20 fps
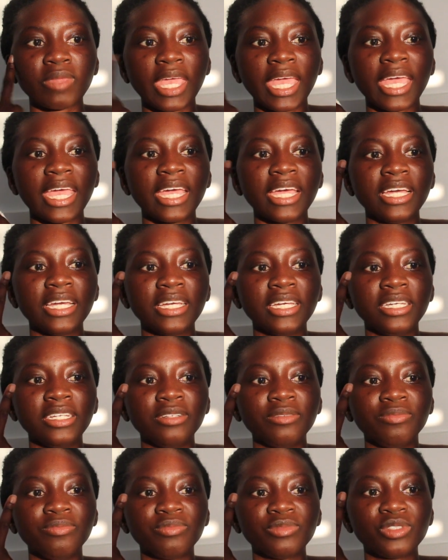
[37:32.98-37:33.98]

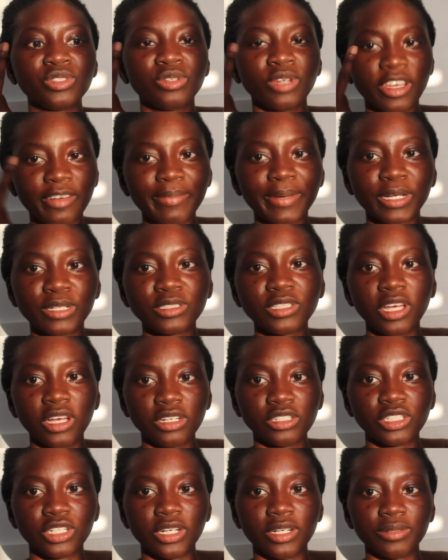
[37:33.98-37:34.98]
and to have my own
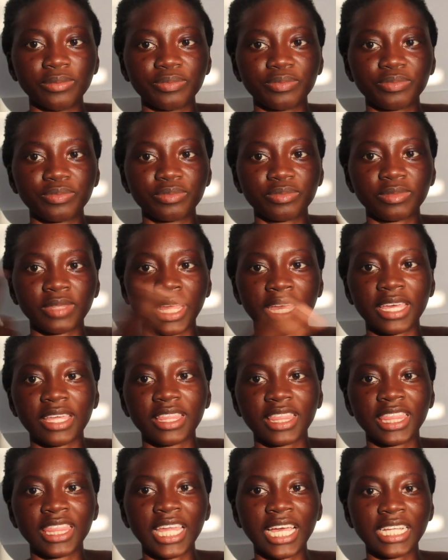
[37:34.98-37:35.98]
talk show. Like,
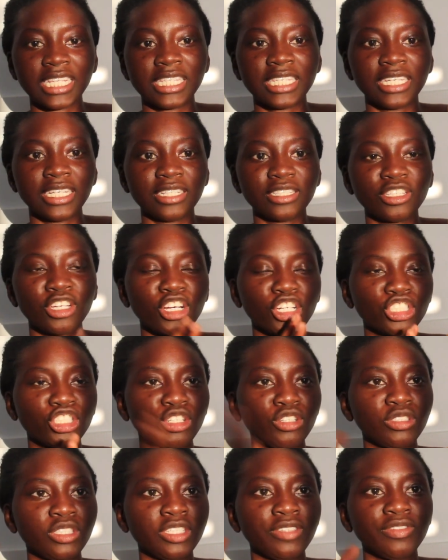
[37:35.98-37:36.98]
that's it. Talk
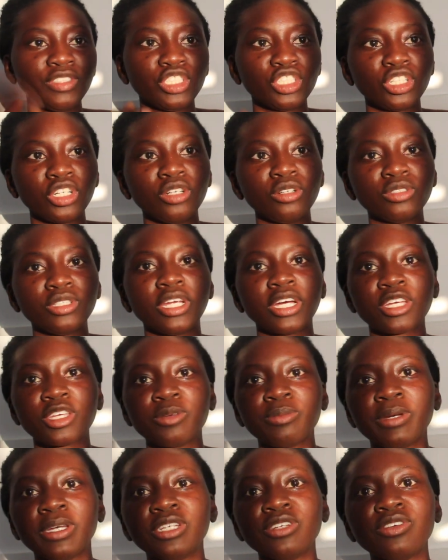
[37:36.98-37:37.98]
show, T V show,
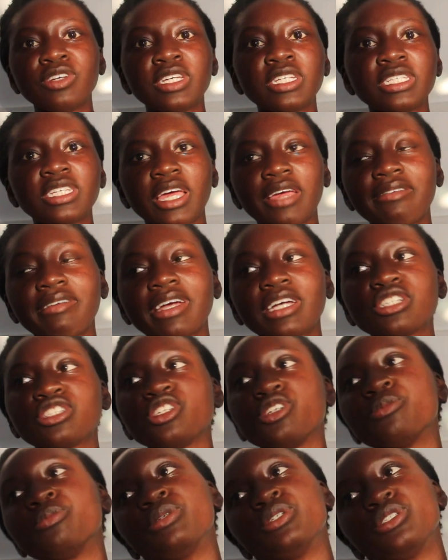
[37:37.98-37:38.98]
documentary,
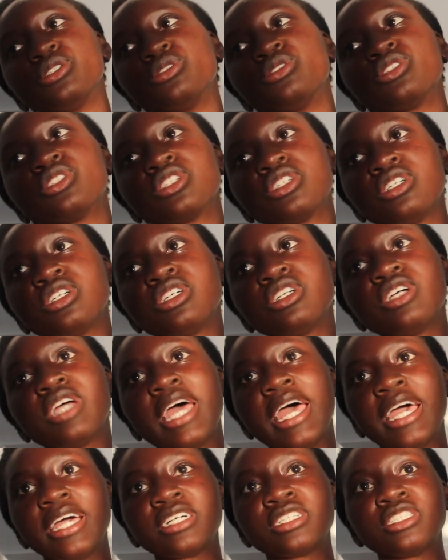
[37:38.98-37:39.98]
director, producer,
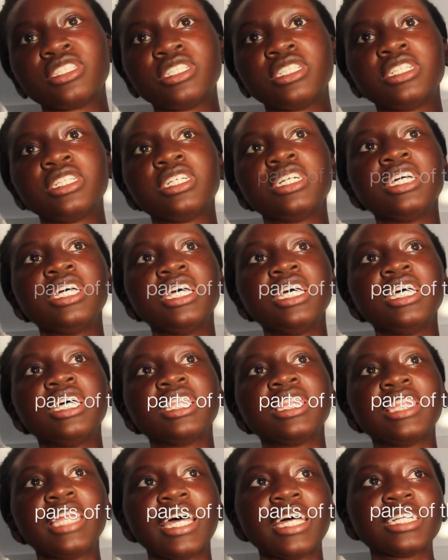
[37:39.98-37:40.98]
actor.
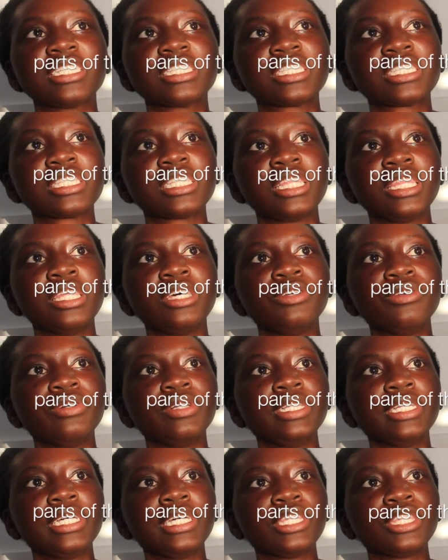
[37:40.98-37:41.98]
That's
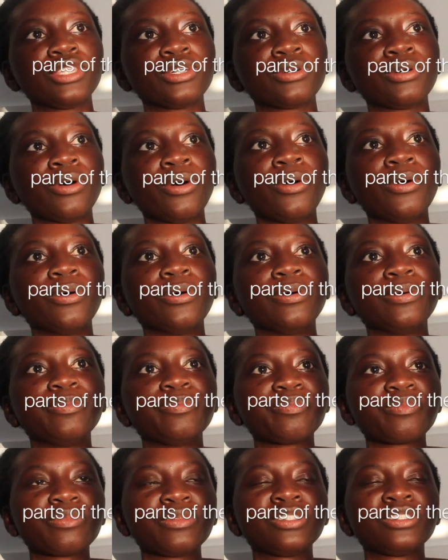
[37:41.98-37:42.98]
literally the goal.
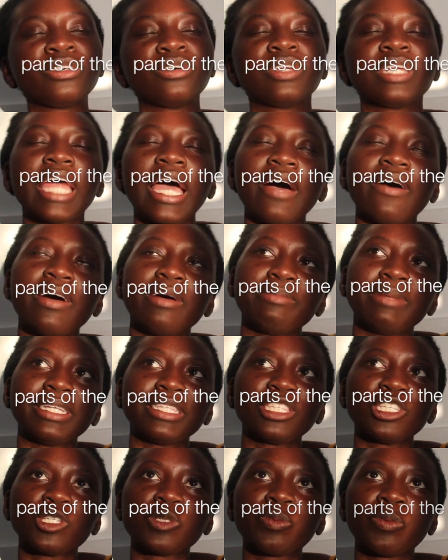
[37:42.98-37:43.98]
So now I'm
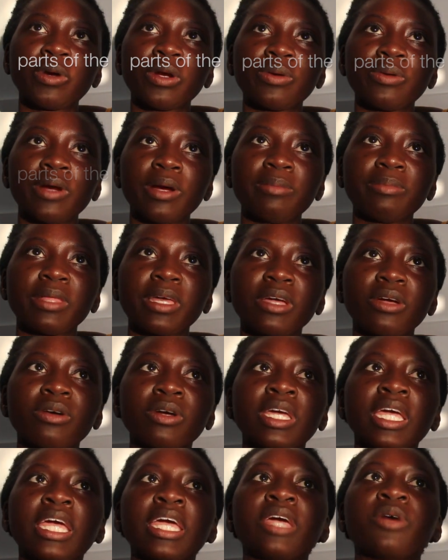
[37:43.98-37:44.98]
at this point where I'm like,
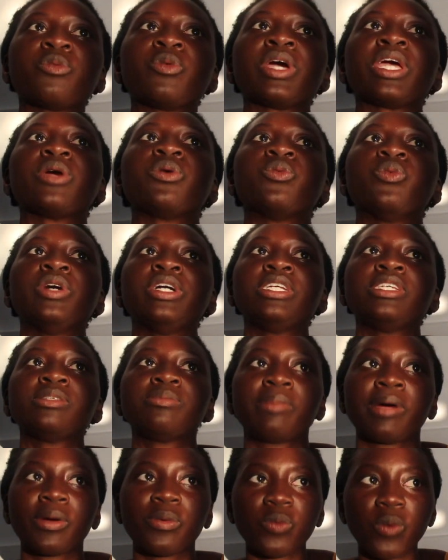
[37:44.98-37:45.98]
okay, wait, what
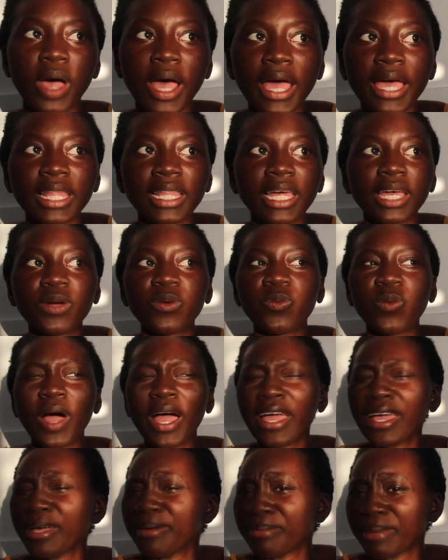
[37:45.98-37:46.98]
is my why? Like,
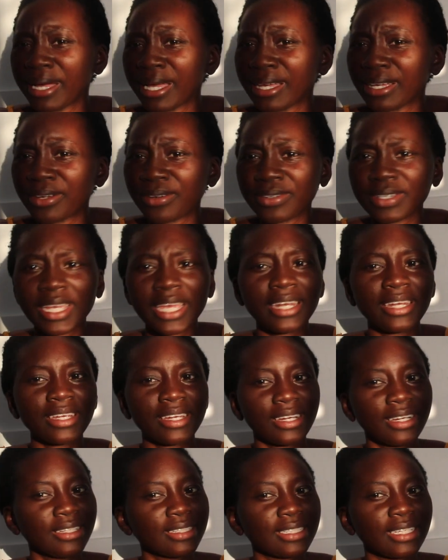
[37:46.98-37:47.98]
why am I
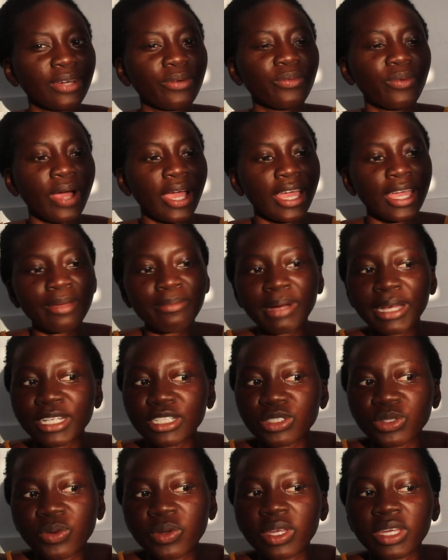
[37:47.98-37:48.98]
creating content? Why am
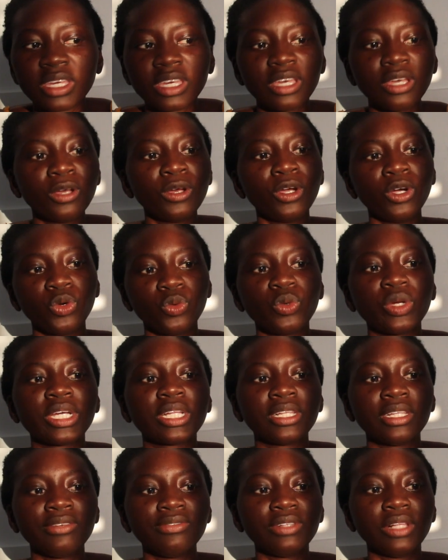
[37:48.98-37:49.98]
I doing
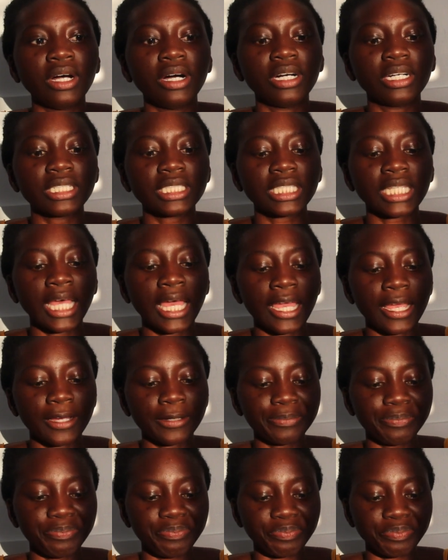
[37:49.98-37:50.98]
weekly vlogs? Like,
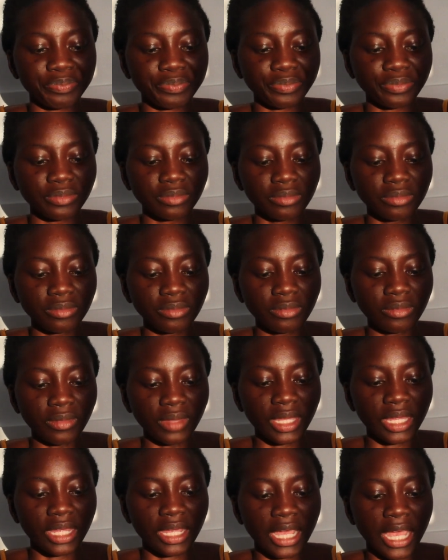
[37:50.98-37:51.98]

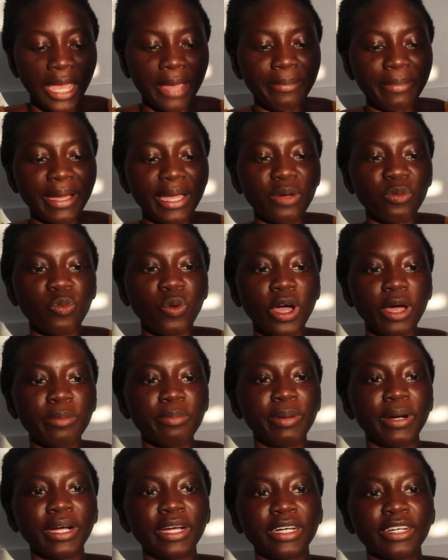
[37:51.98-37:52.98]
am I,
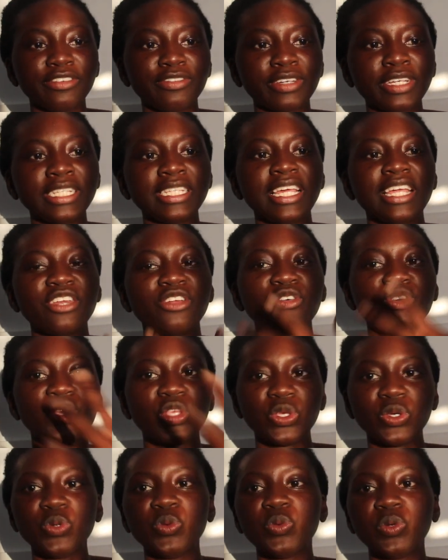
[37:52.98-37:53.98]
what part of, because I know
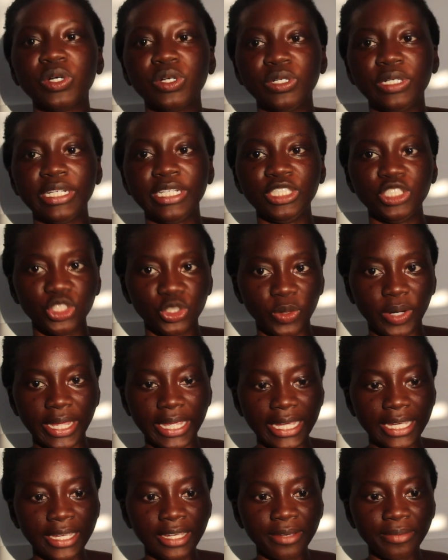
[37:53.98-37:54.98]
you will enjoy
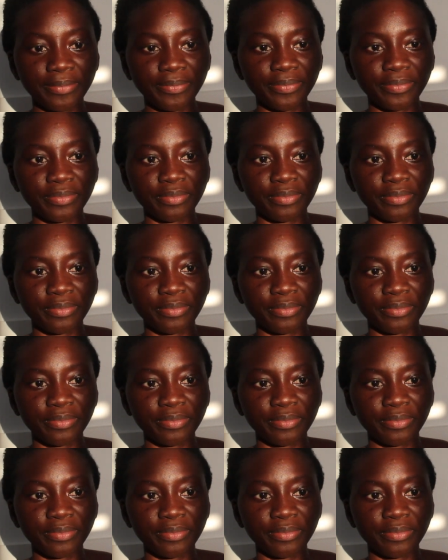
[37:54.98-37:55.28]
it,